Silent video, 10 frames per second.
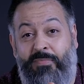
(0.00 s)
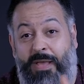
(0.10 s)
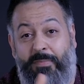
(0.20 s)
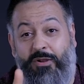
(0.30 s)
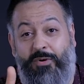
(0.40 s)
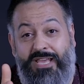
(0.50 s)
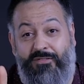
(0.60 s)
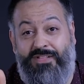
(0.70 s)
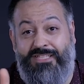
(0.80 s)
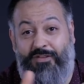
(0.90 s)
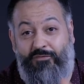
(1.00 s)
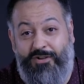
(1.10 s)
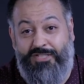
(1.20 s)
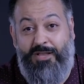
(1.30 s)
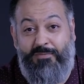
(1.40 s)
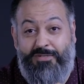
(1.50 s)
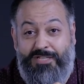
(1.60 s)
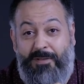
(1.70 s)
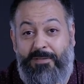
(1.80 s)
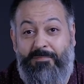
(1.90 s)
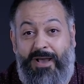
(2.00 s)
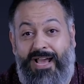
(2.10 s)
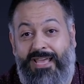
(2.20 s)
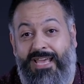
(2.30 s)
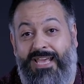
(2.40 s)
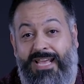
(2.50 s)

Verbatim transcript: And by the way, if this is the first time you're stopping by,